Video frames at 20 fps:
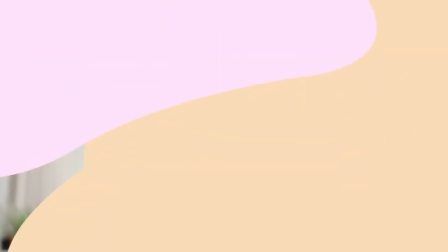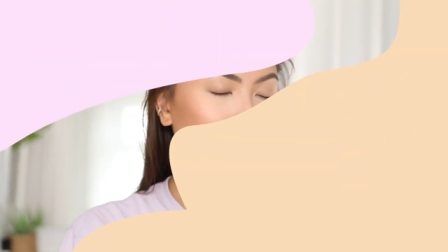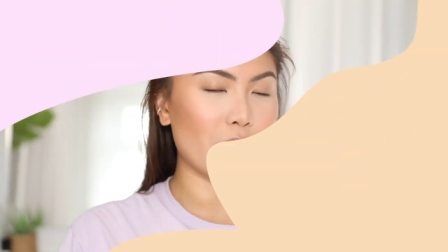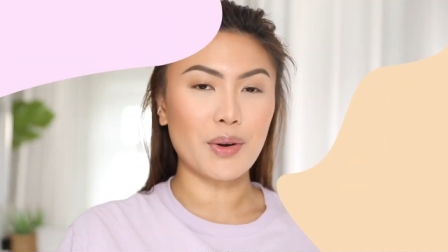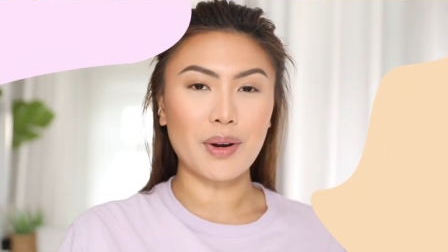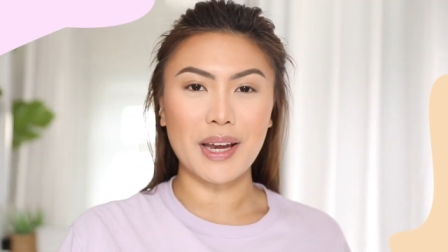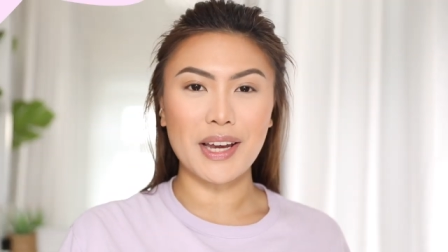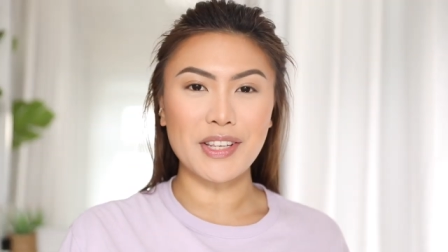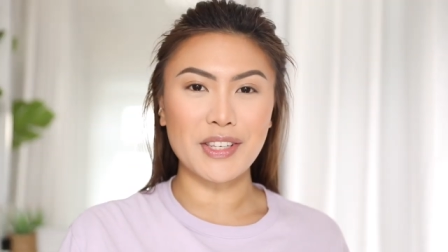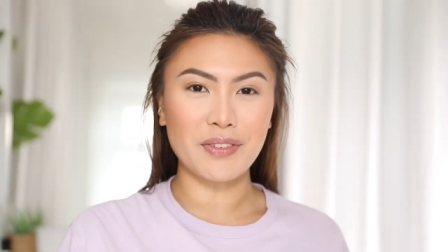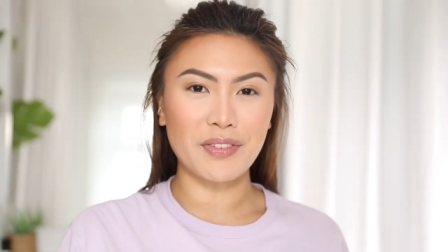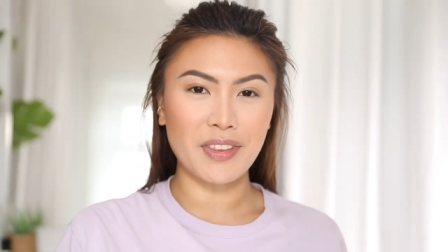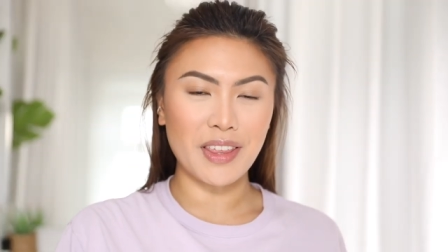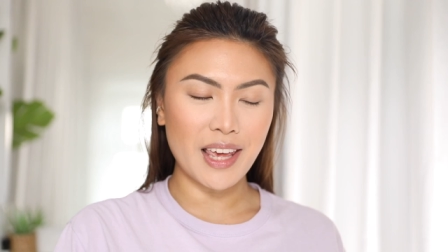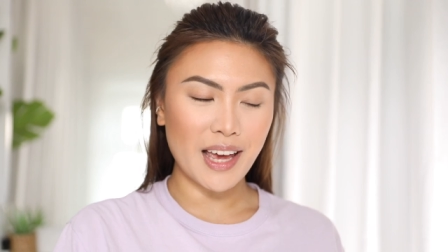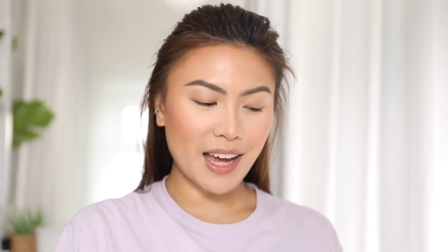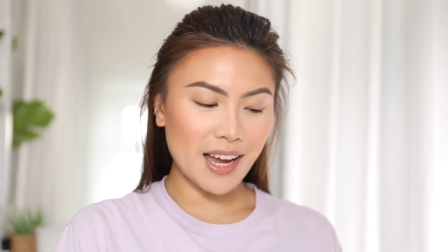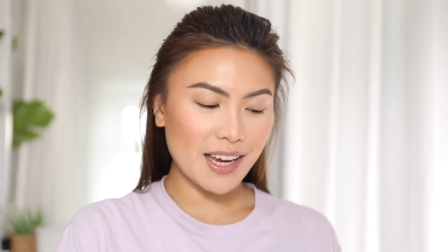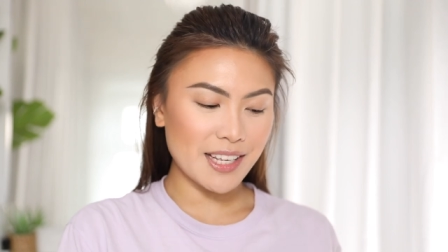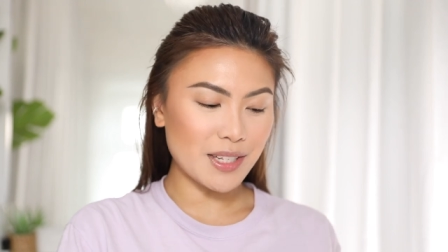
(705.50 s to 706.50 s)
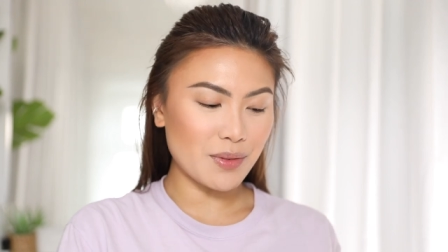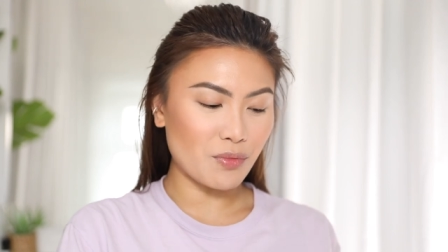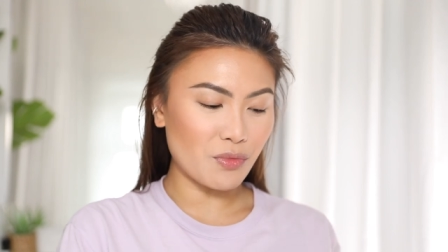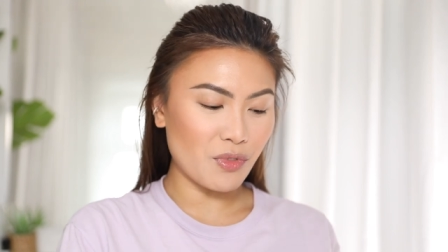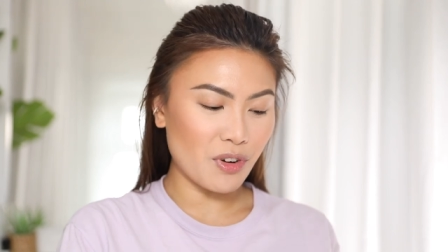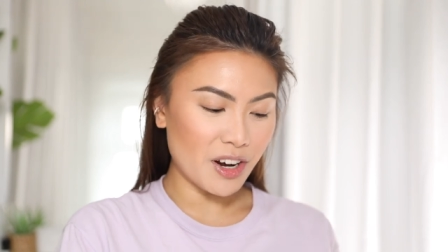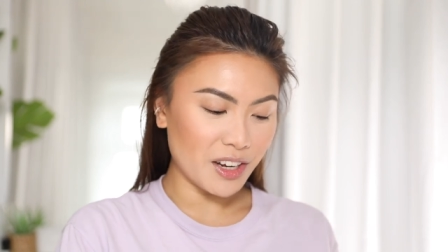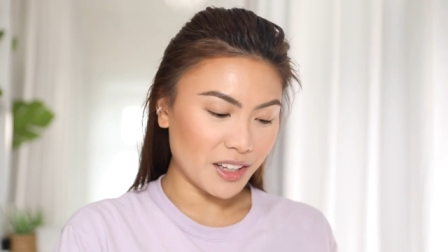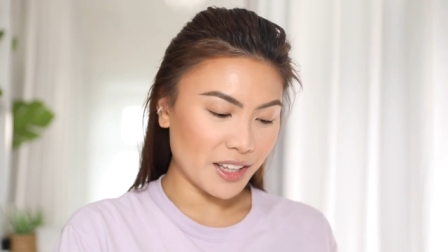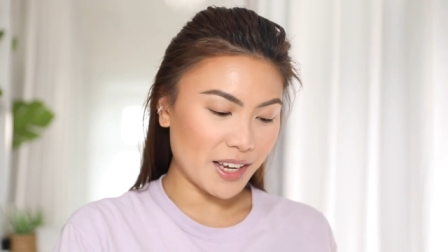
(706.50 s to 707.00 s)
Okay, so for the eyes,
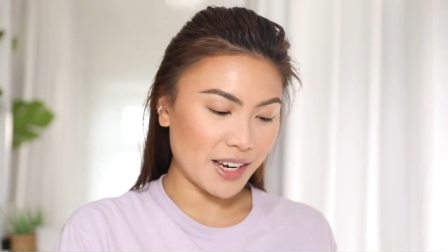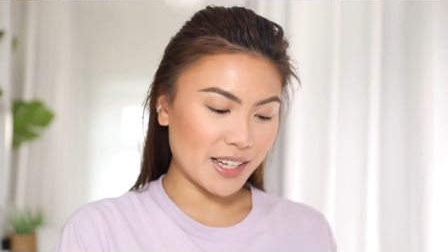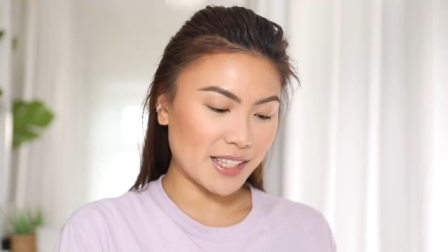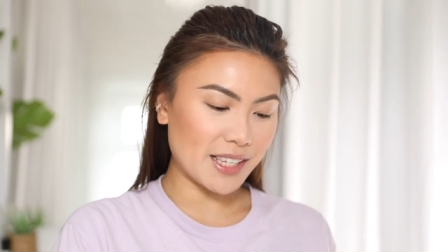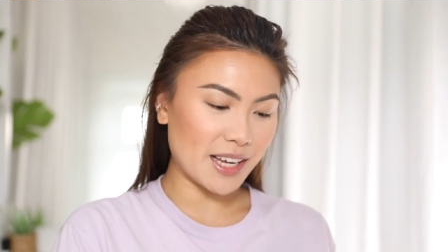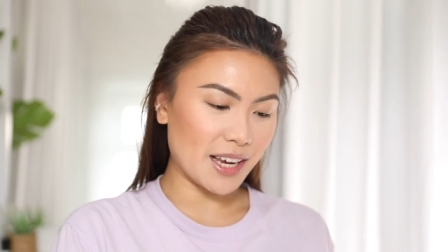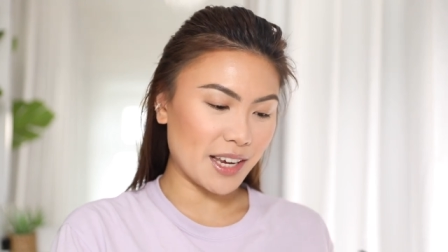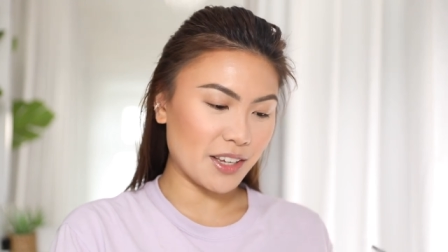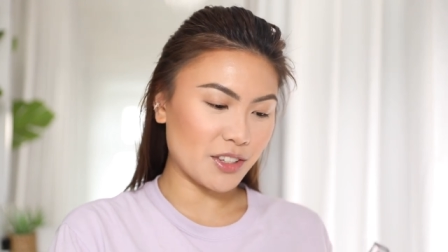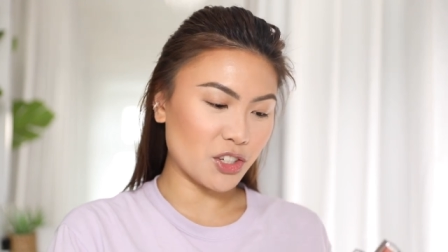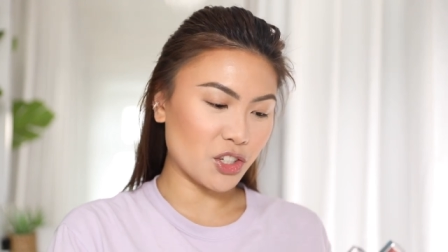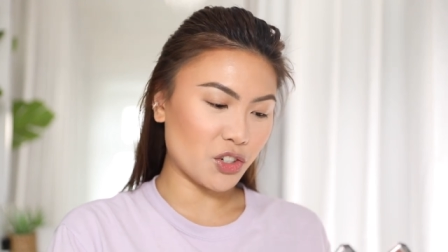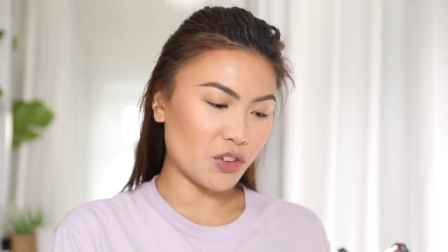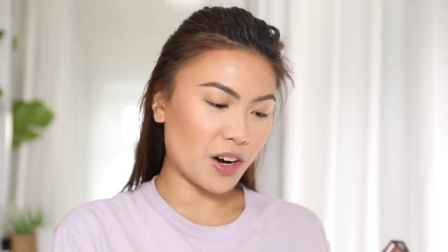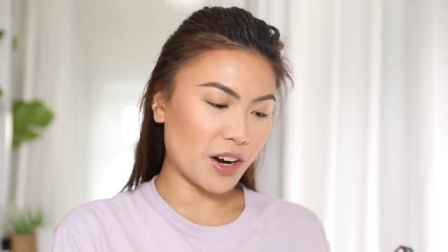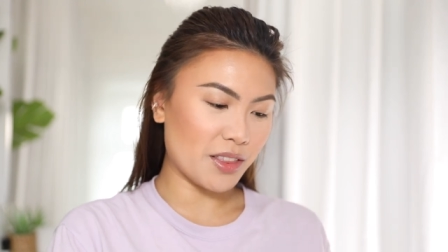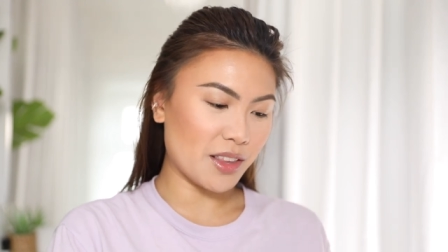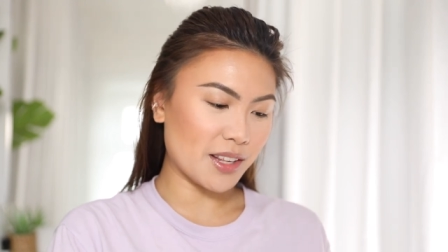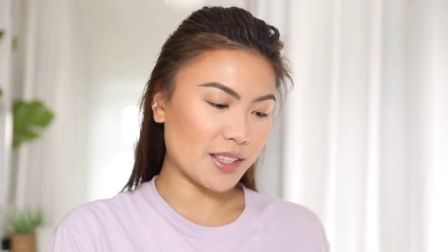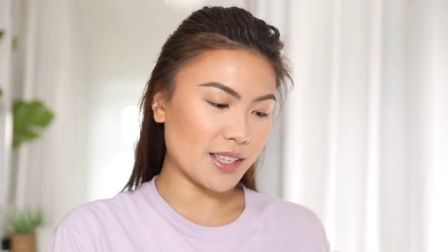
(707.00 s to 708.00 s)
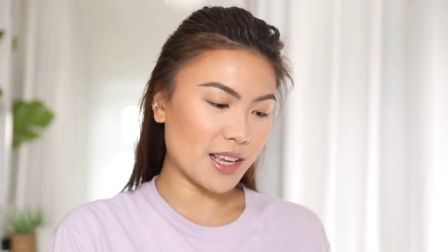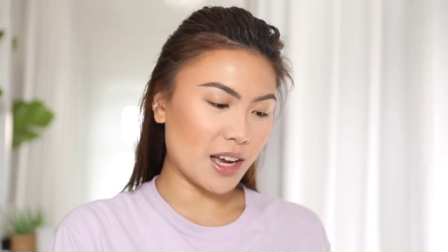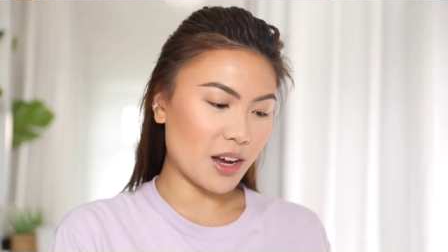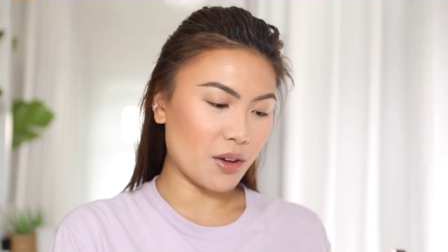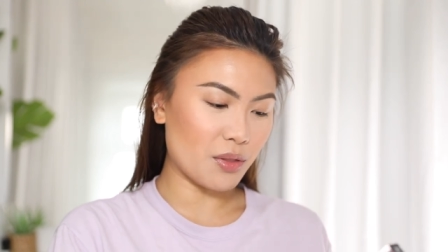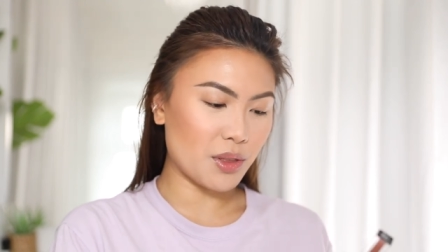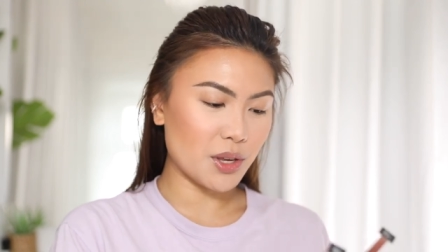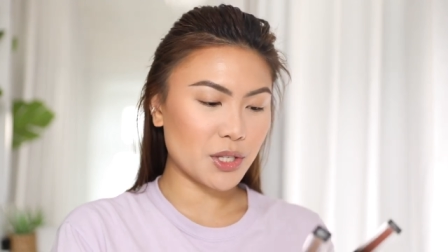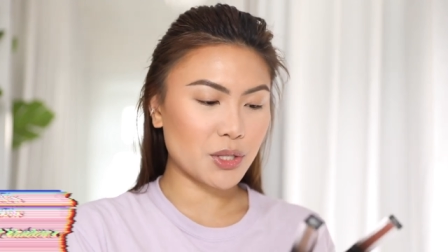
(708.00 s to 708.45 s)
I'm really excited to try this out.